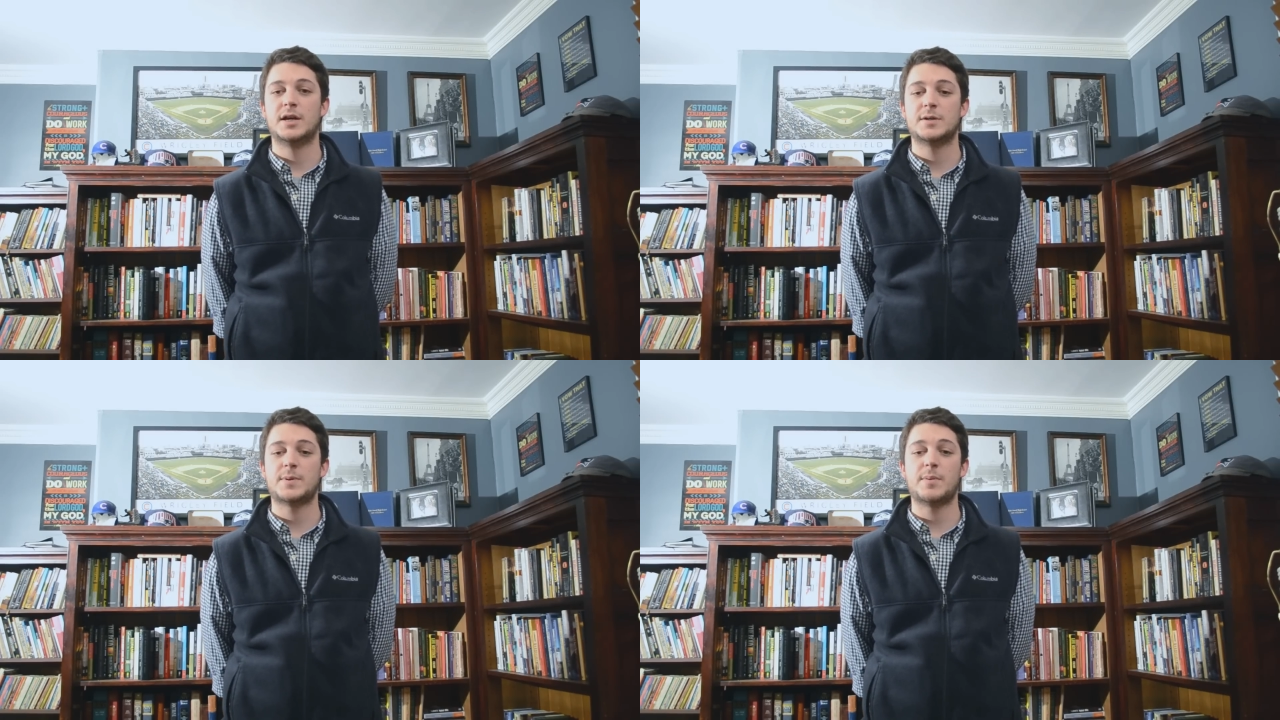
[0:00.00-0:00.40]

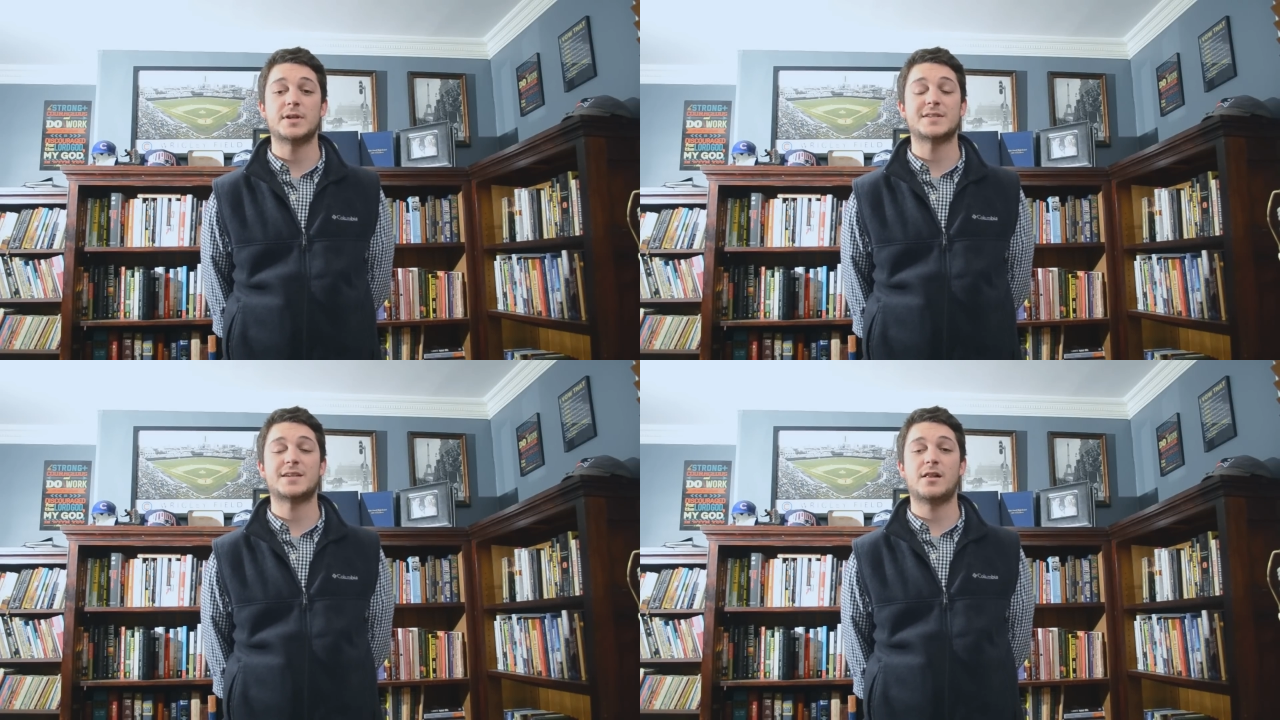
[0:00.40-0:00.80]
She probably
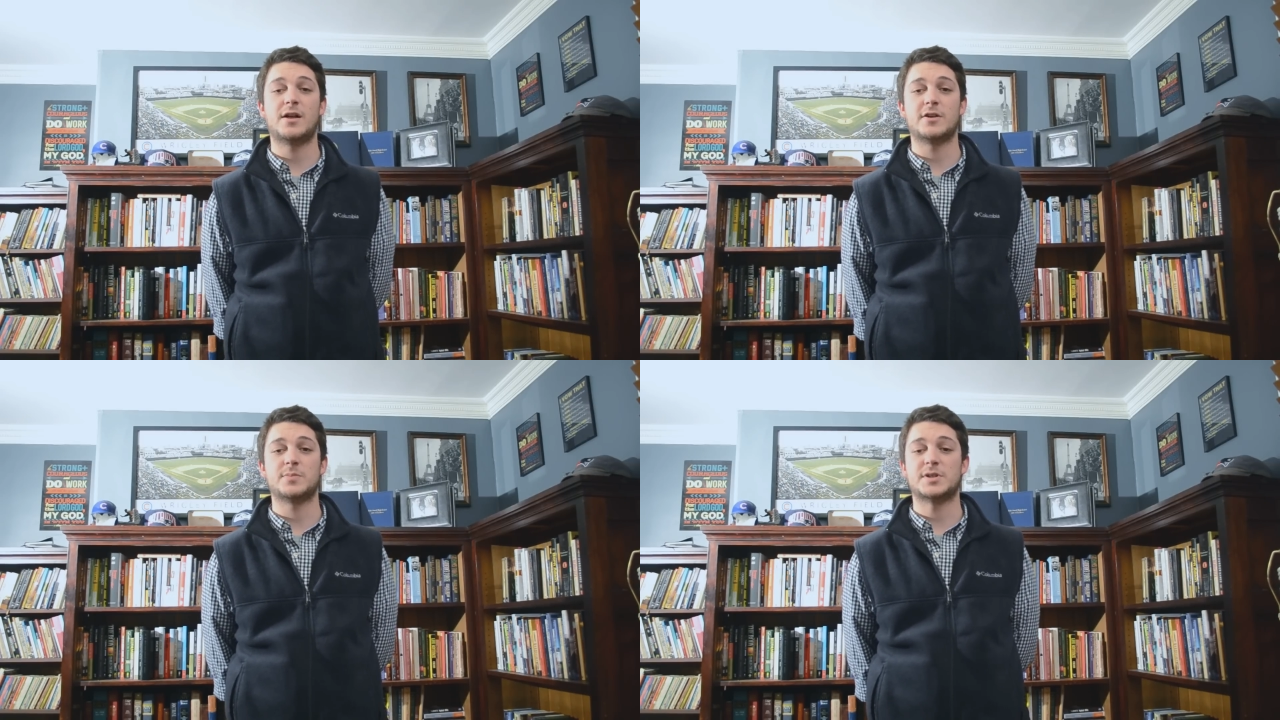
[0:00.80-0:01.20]
didn't sell
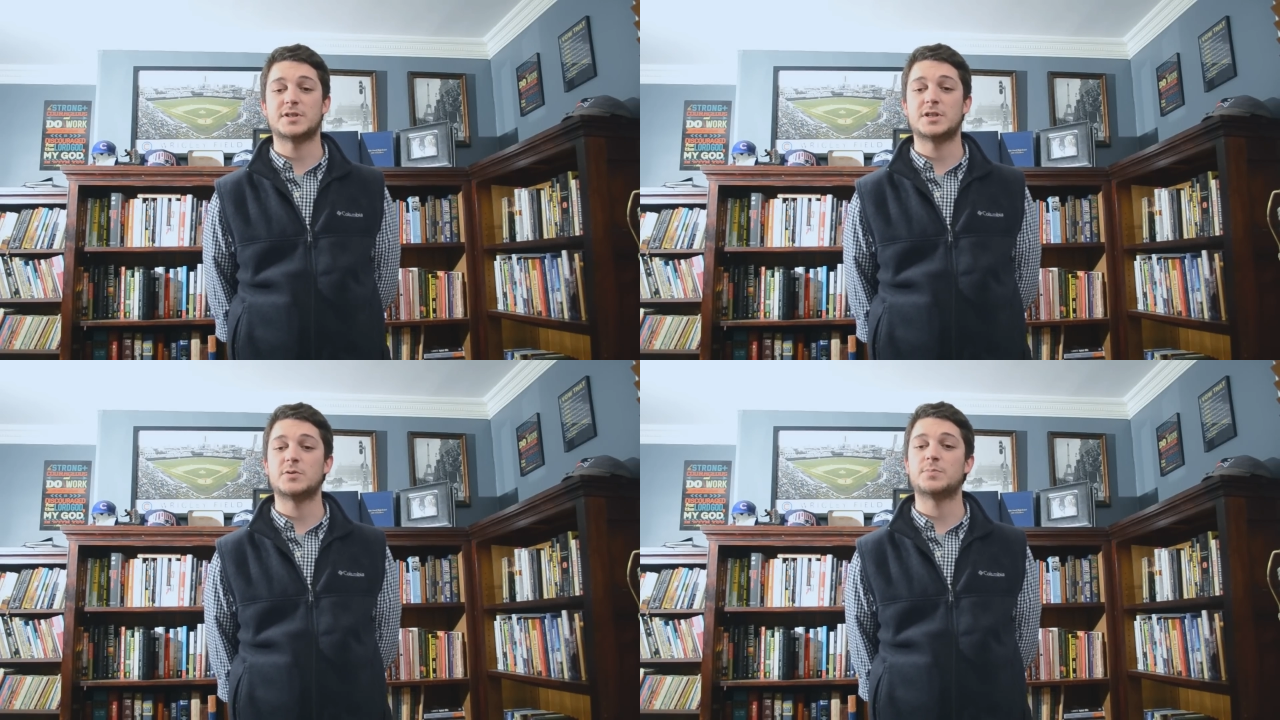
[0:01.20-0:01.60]
out as much as
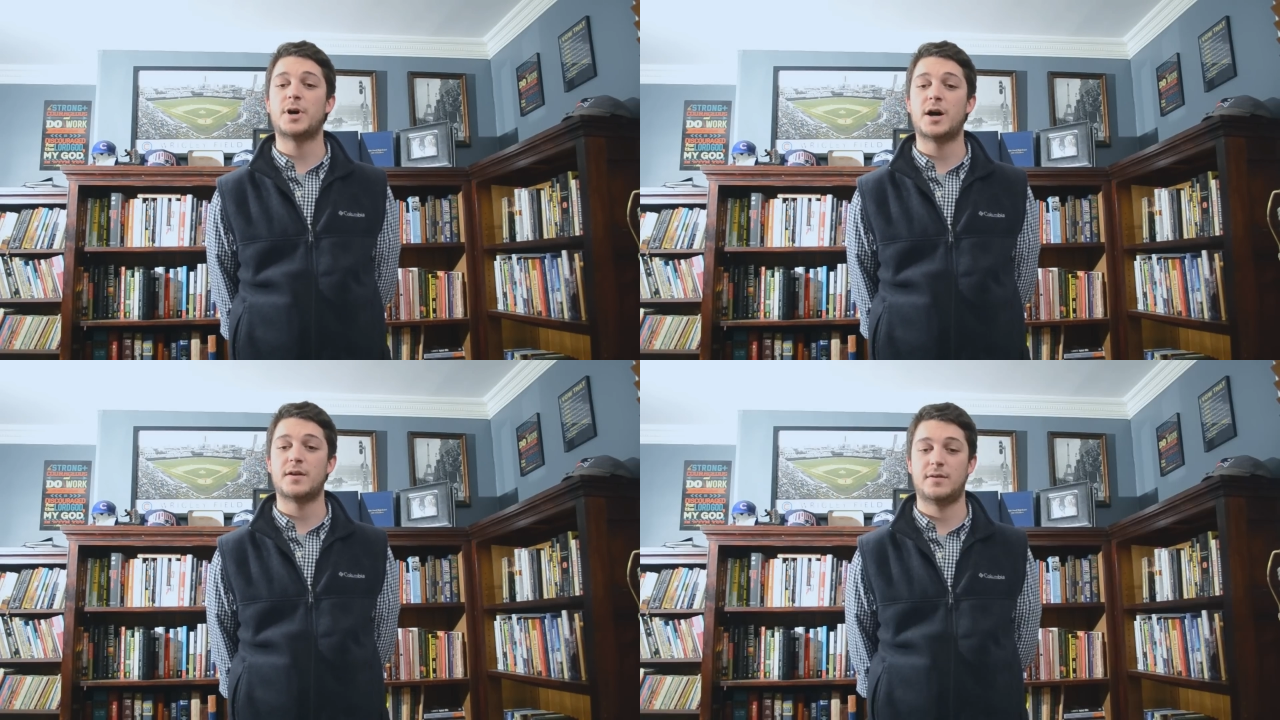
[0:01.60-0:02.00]
she was
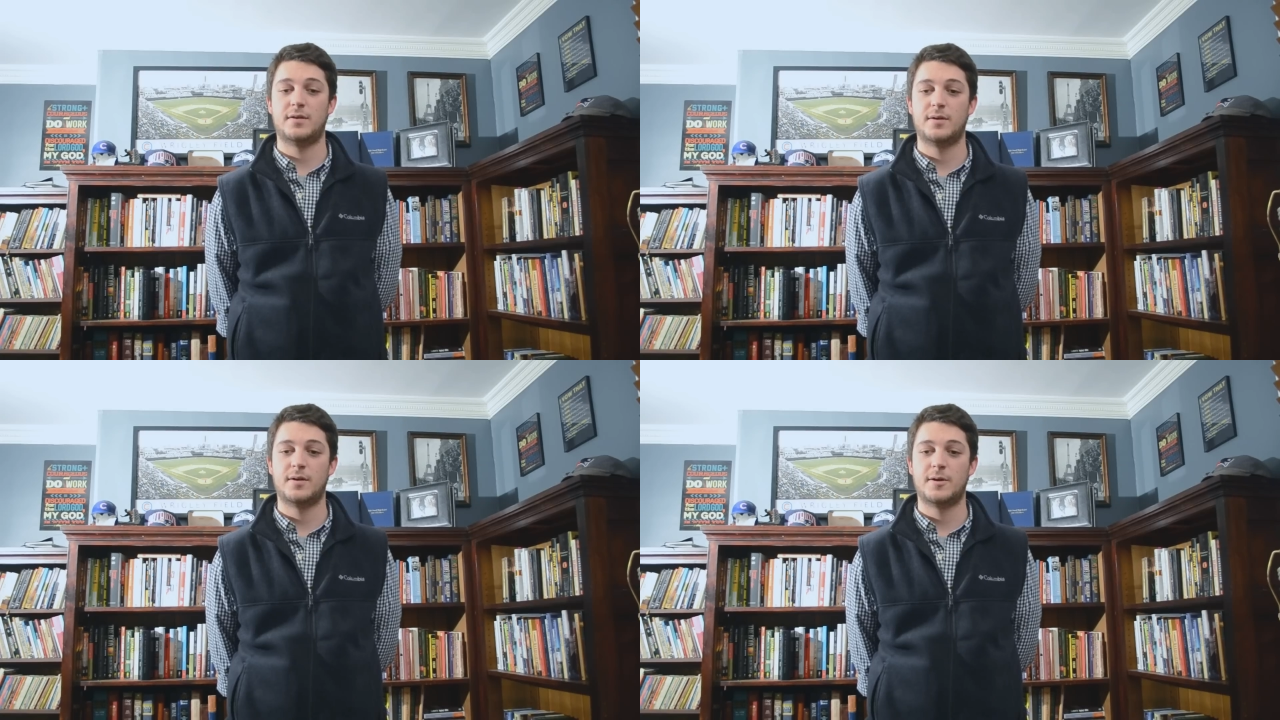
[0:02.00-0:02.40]
bought.
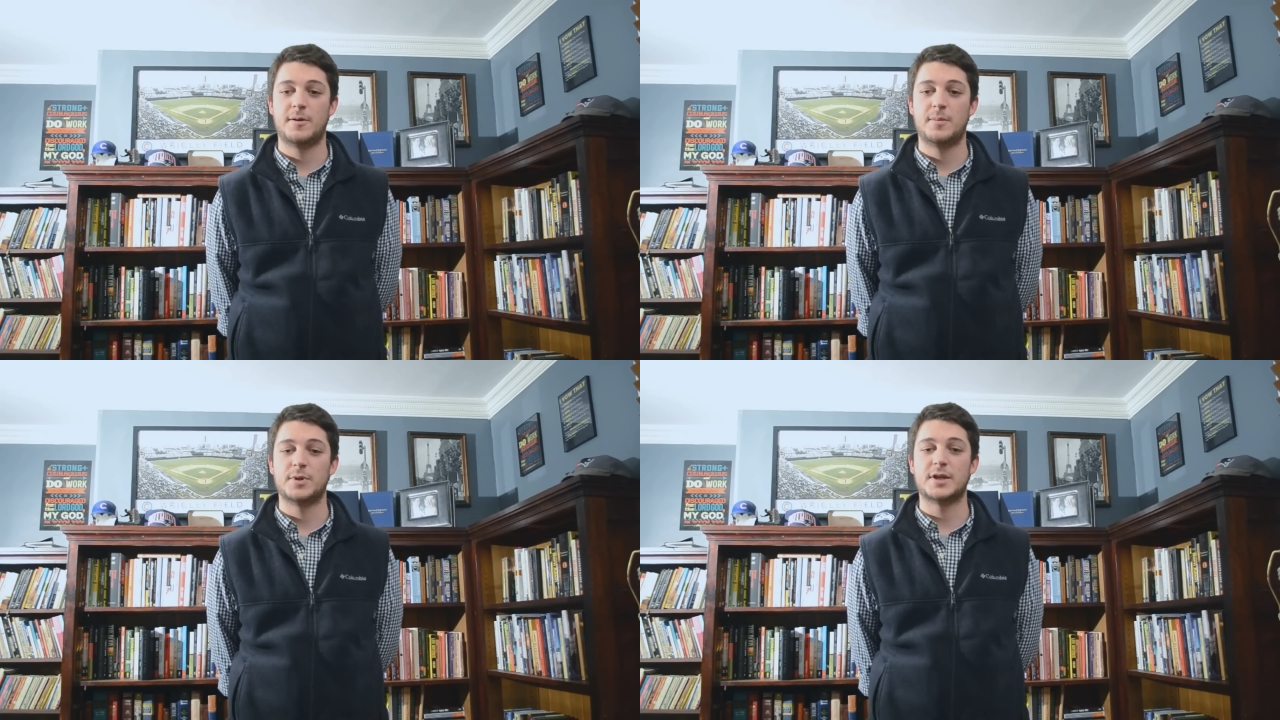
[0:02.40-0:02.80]

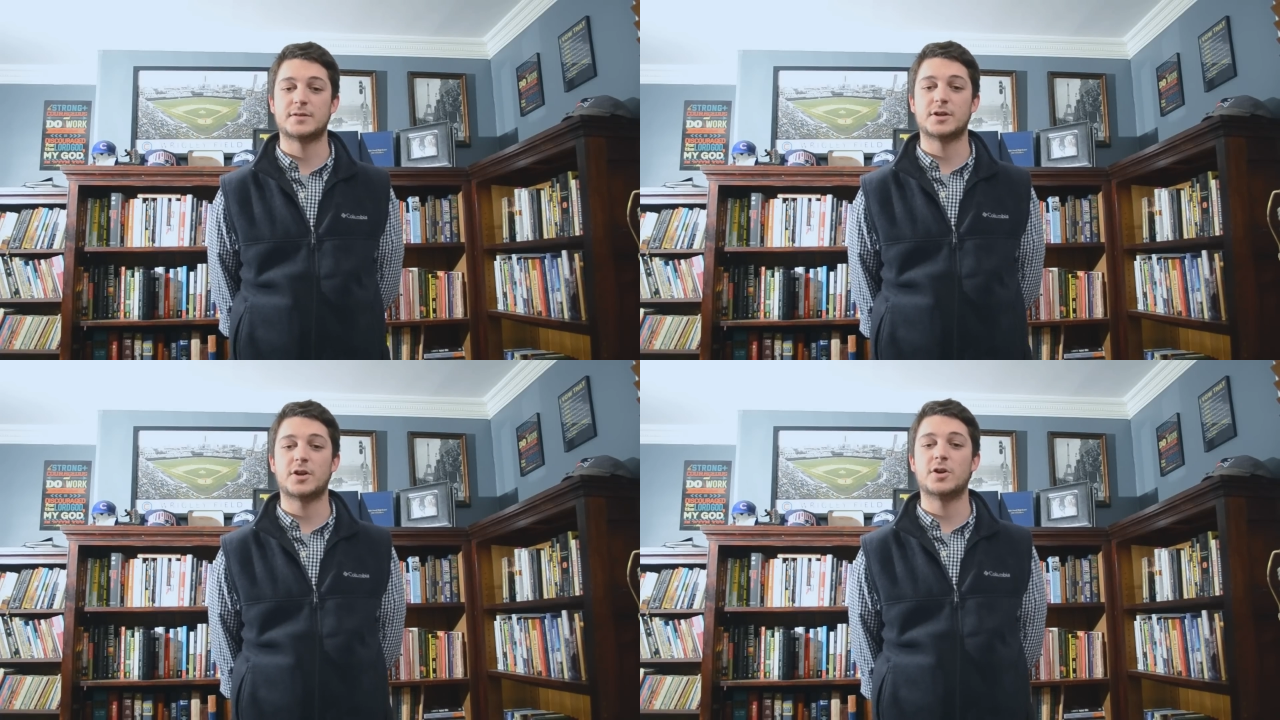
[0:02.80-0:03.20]
But let's
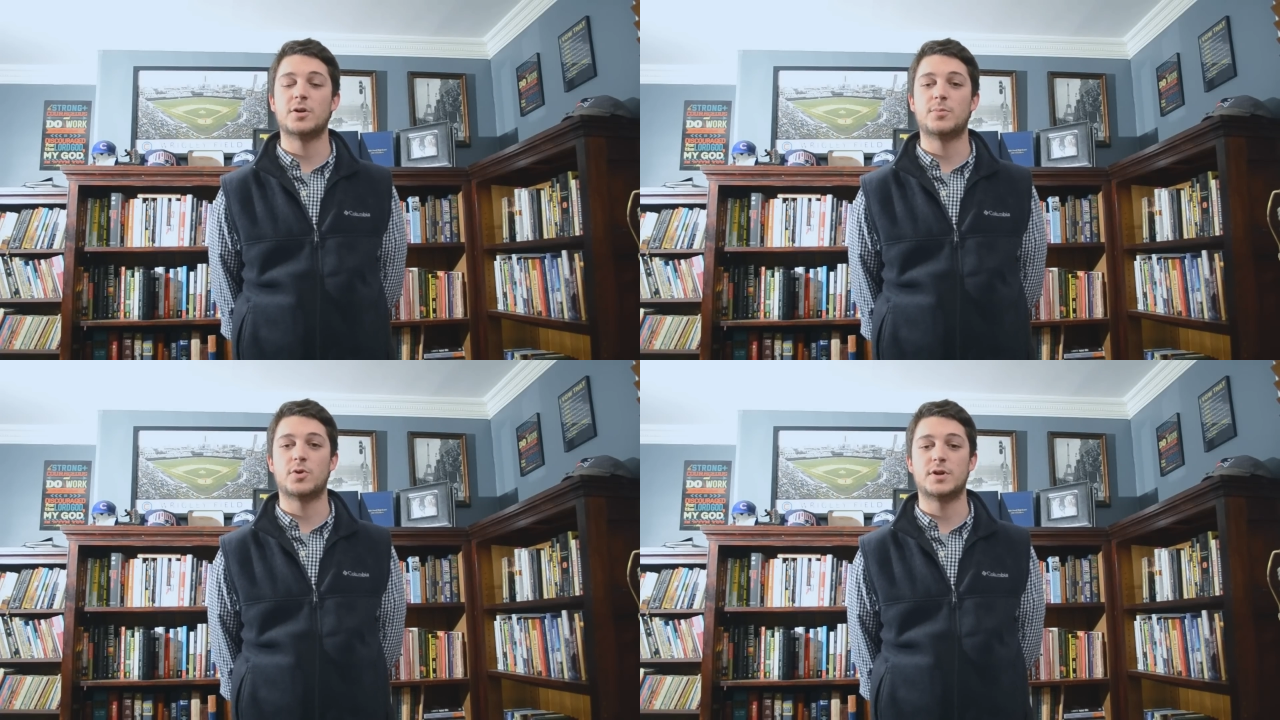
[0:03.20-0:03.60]
look at
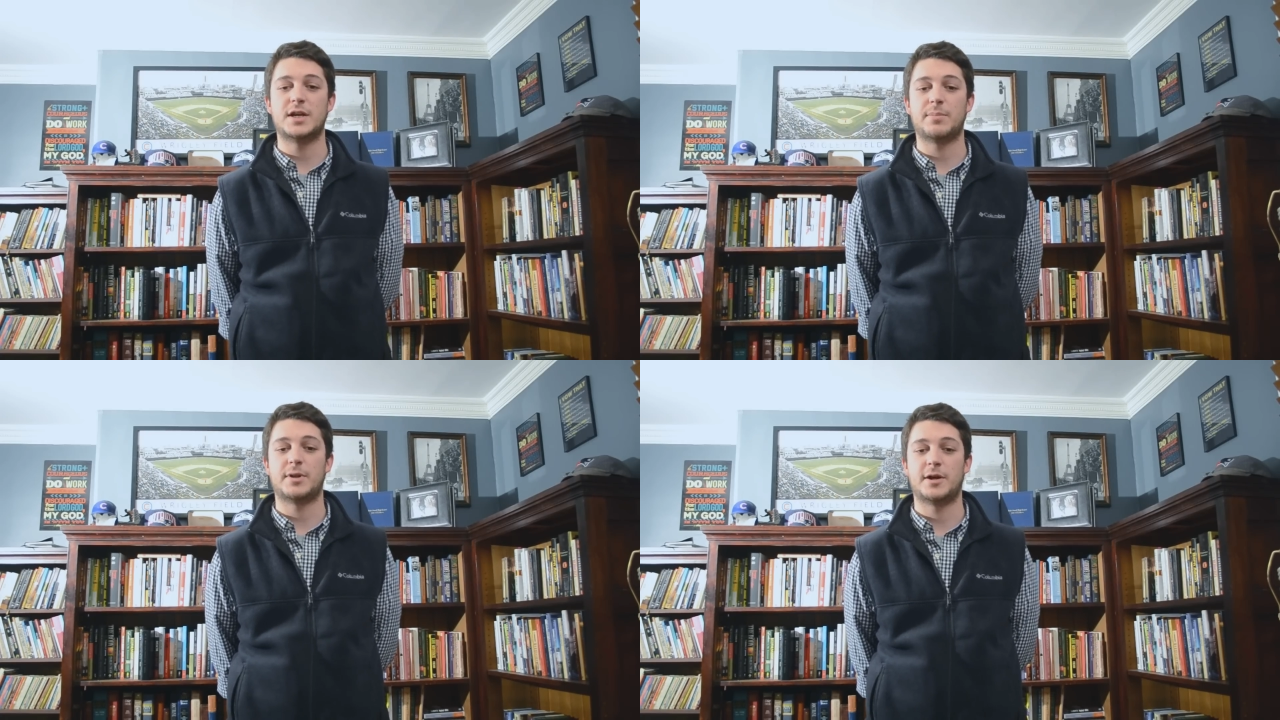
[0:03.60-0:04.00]
her more in
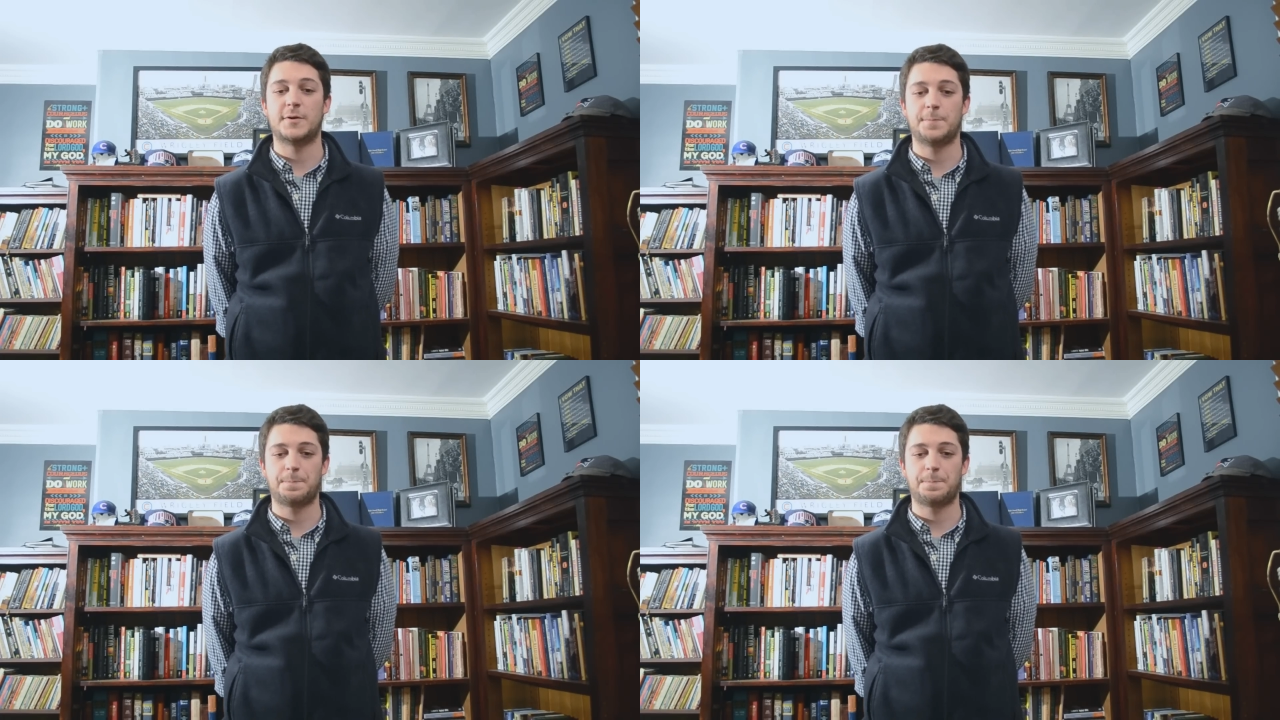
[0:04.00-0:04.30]
depth now.